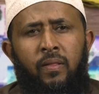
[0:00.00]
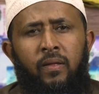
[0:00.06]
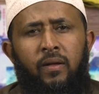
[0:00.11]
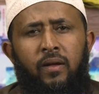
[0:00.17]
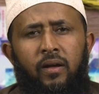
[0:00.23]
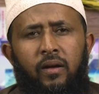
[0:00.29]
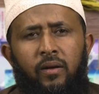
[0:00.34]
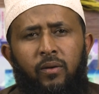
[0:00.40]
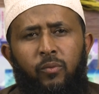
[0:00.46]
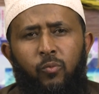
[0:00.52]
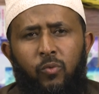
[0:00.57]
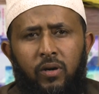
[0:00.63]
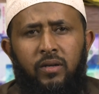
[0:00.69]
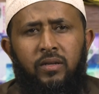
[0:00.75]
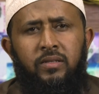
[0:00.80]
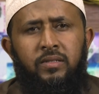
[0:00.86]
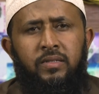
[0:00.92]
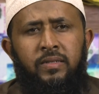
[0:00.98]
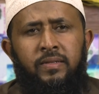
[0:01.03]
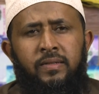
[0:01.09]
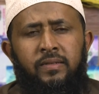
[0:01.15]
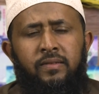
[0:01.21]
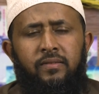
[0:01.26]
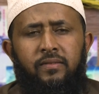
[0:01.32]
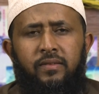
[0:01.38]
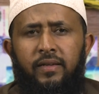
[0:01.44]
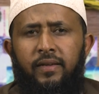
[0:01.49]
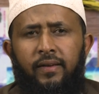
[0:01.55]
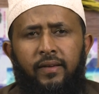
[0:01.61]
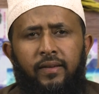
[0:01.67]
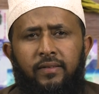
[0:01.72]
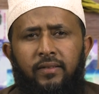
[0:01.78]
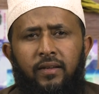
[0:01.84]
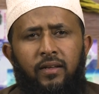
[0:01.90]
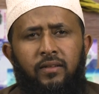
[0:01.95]
world
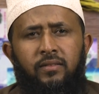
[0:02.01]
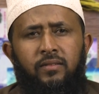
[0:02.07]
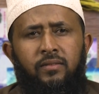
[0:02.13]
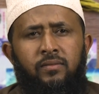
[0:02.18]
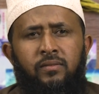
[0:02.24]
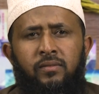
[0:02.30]
thinking that